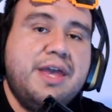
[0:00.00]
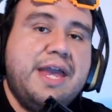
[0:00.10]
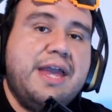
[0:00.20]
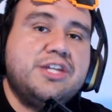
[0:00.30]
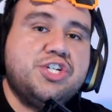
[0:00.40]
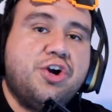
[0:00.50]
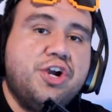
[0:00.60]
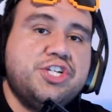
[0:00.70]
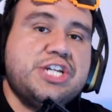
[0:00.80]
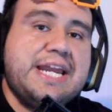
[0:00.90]
and
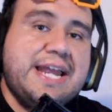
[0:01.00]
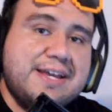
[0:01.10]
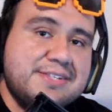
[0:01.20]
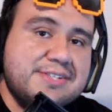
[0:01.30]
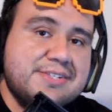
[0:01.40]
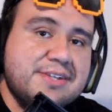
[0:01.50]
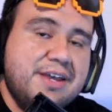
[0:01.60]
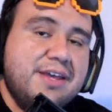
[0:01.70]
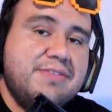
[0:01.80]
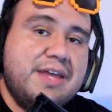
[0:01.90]
charge less
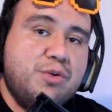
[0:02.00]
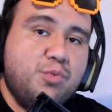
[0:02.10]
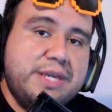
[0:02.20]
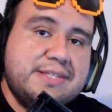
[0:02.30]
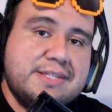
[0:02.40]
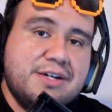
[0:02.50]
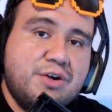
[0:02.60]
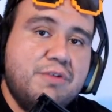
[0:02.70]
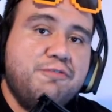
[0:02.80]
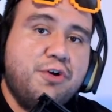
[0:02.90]
than
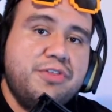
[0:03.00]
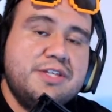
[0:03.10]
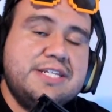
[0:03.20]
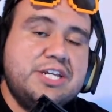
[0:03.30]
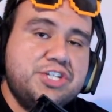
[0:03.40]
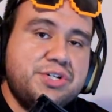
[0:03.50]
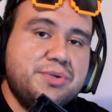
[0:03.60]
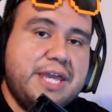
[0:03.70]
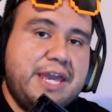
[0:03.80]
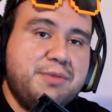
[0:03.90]
retail for the digital
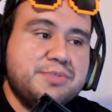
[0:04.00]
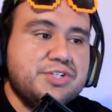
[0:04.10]
games.